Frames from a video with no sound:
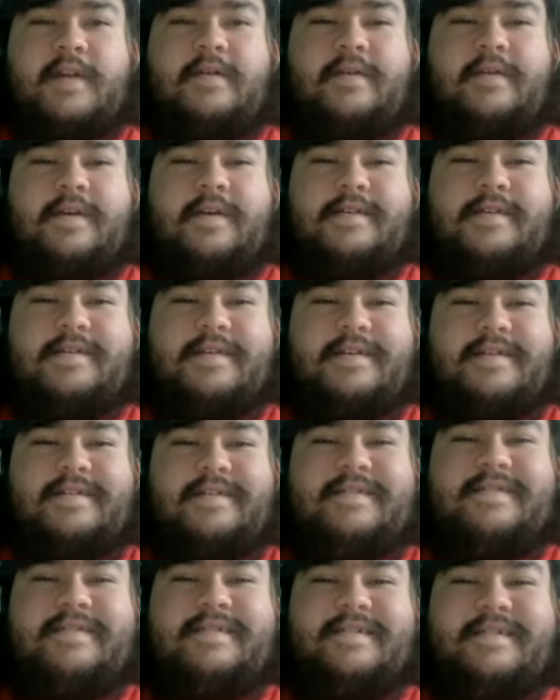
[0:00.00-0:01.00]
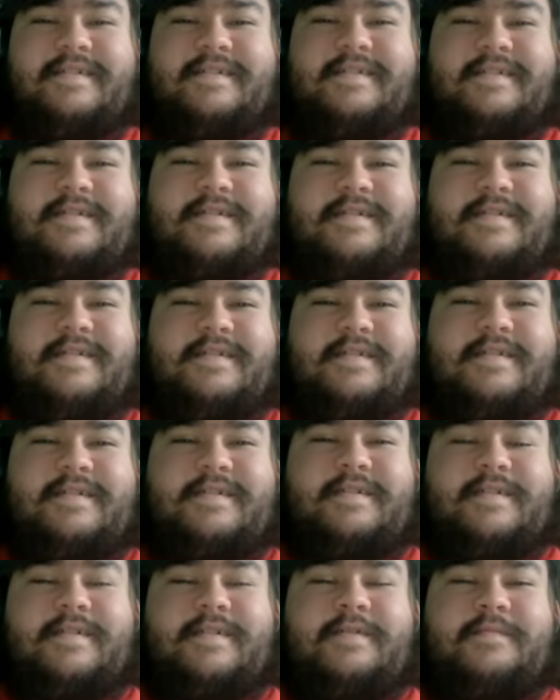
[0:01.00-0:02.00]
out, I guess.
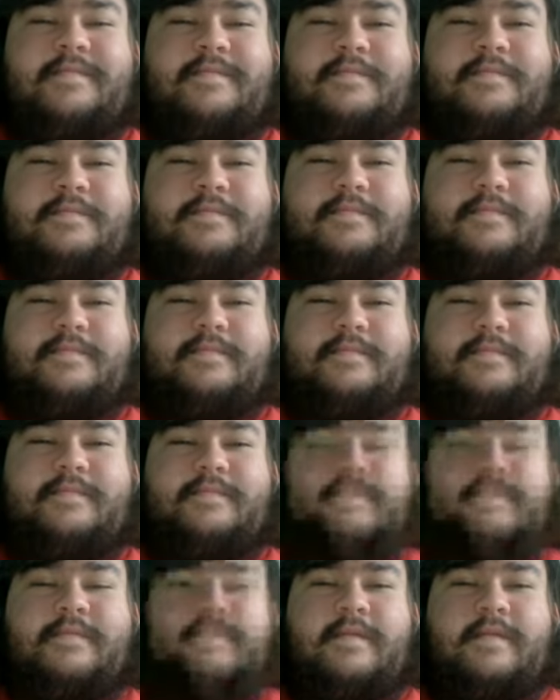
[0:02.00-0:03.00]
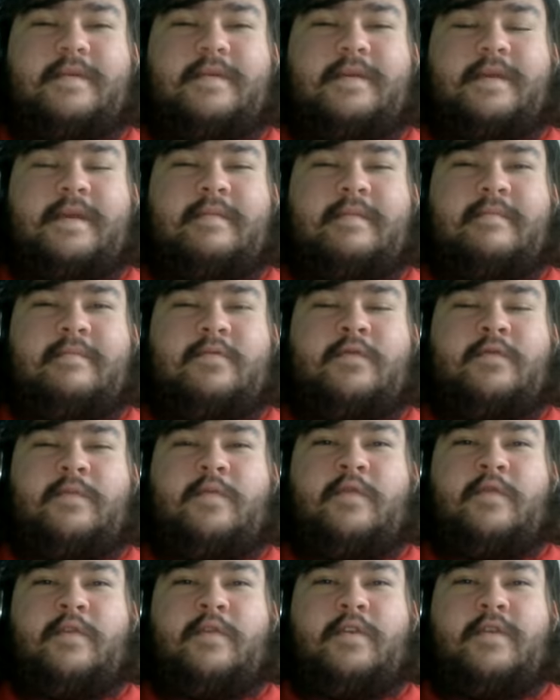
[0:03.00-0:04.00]
um, and
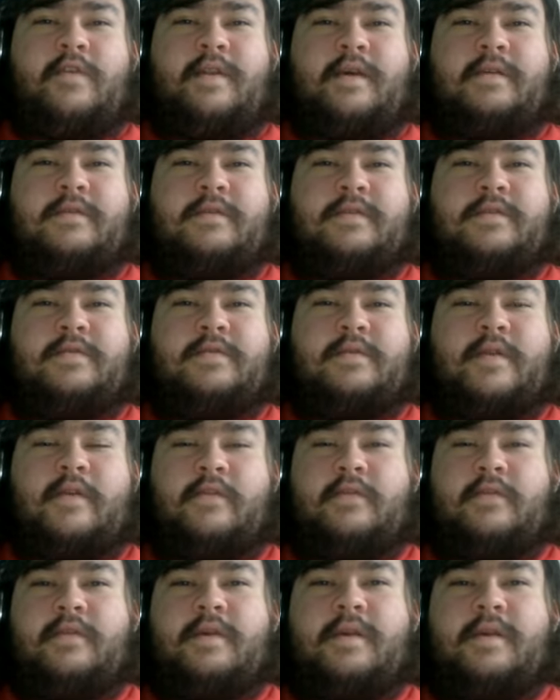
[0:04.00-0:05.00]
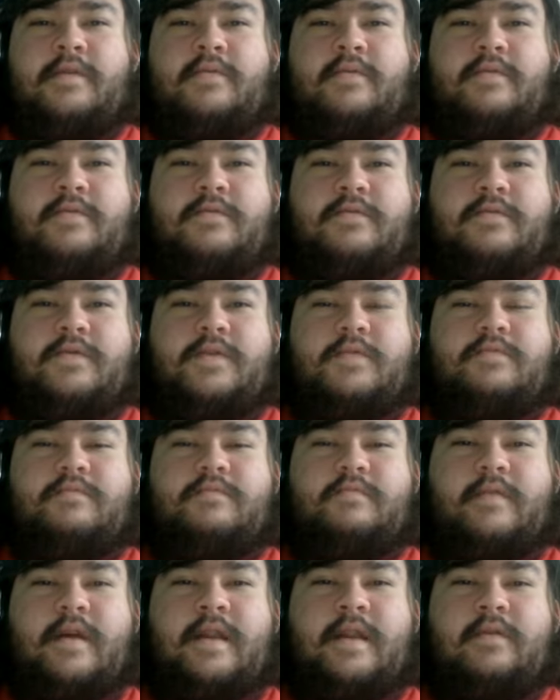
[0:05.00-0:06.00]
moving on to next to another league who's
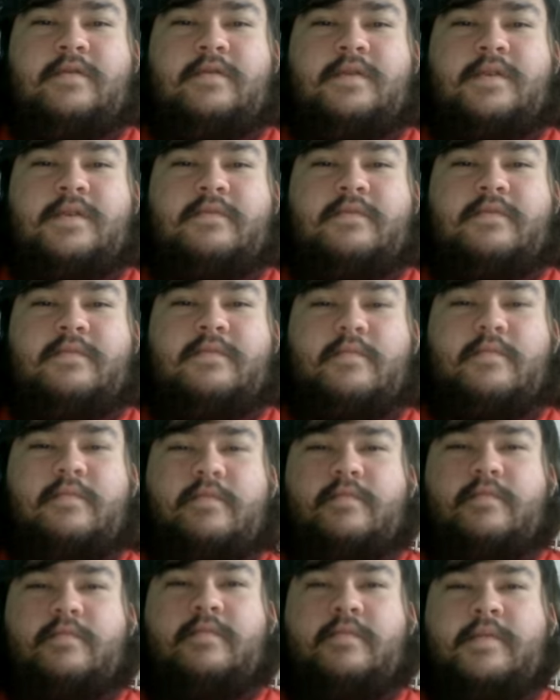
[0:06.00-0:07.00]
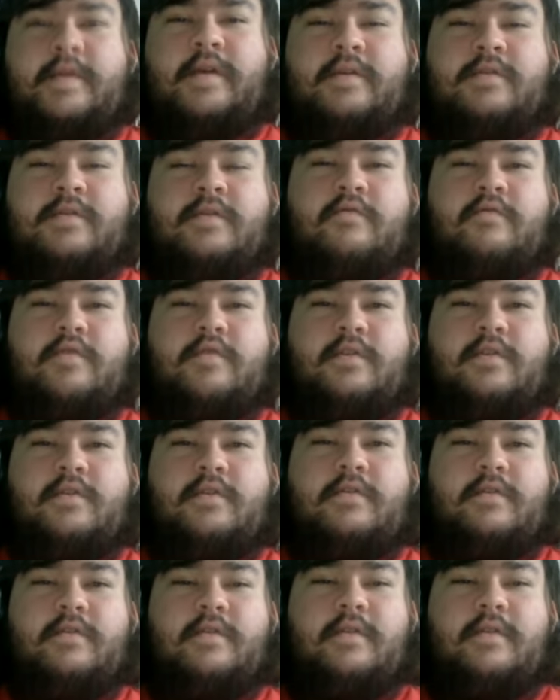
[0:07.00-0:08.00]
announced their sort of
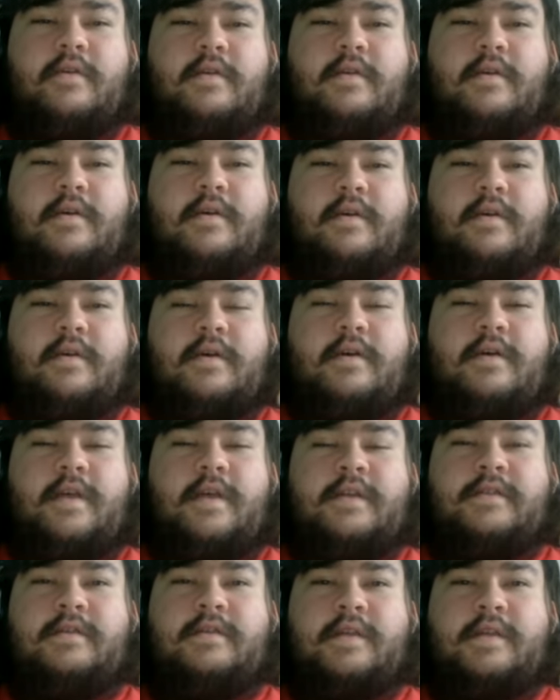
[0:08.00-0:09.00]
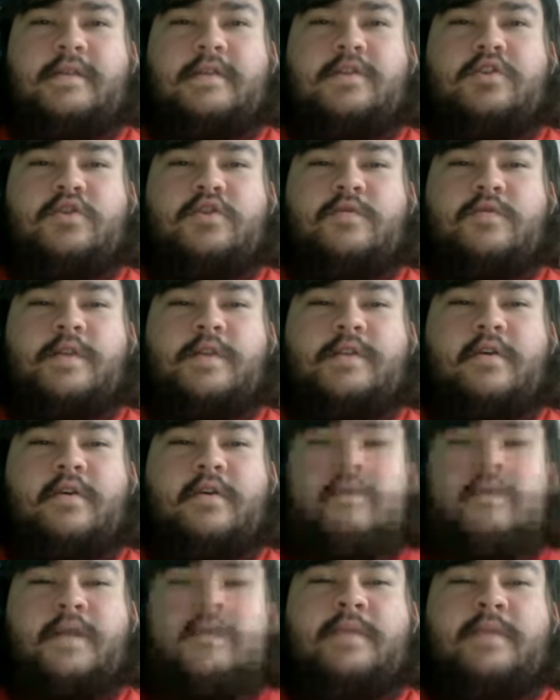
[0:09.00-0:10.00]
return. That's the German
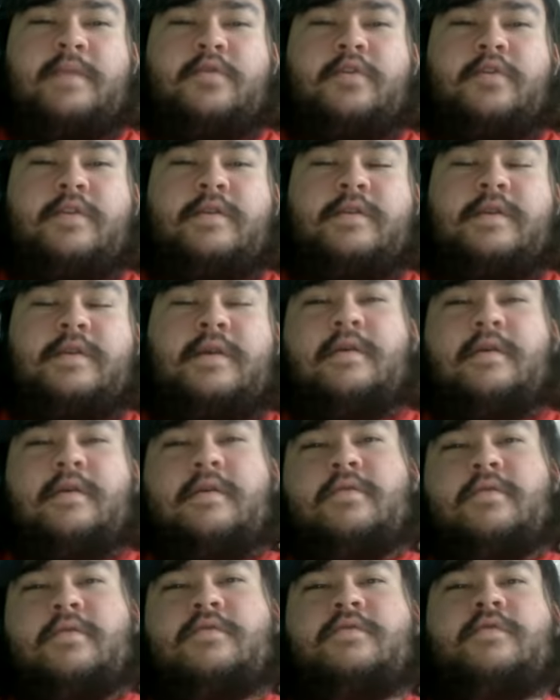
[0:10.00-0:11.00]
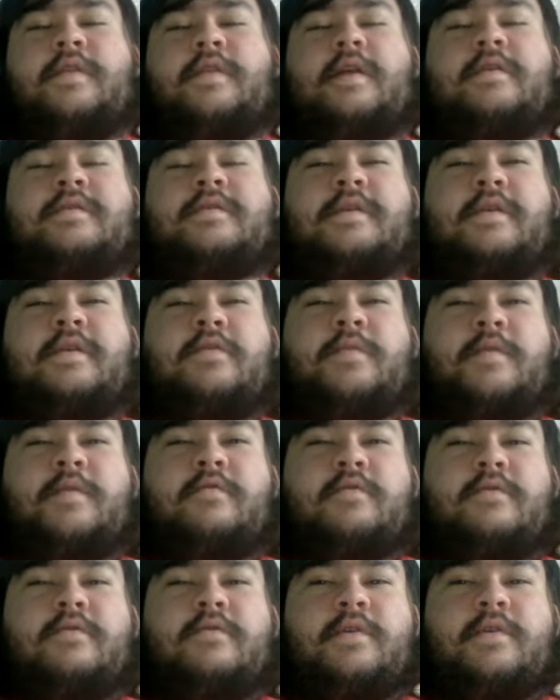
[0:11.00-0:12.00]
soccer league, the Bundesliga, who've announced they'll be
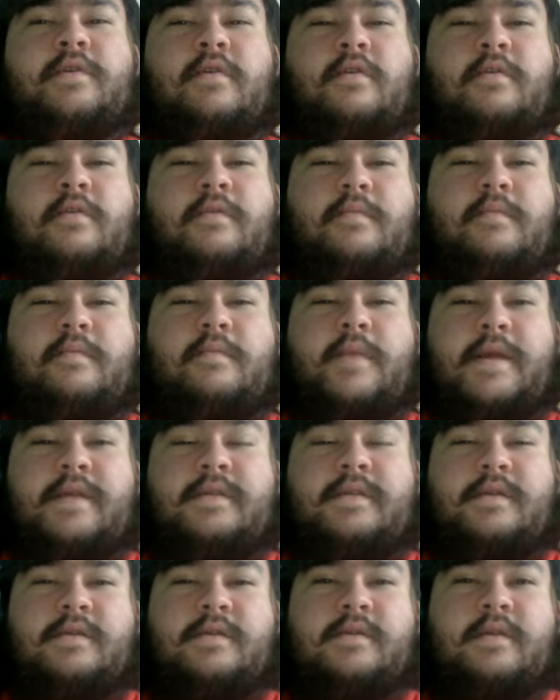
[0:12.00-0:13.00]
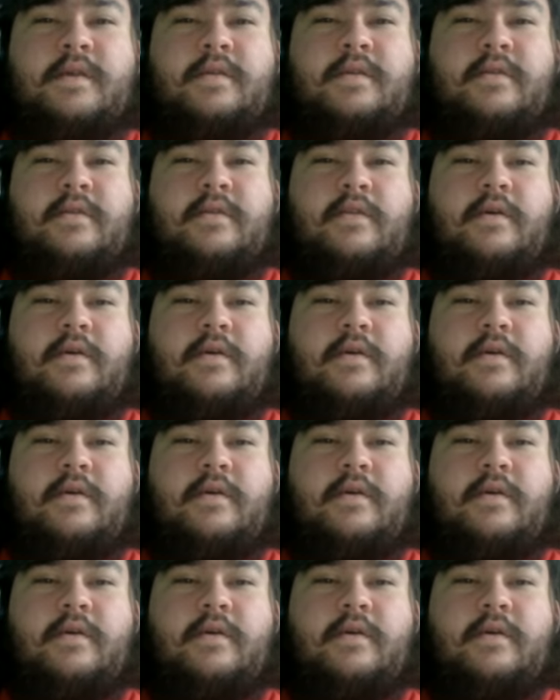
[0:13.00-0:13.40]
returning on May 16th.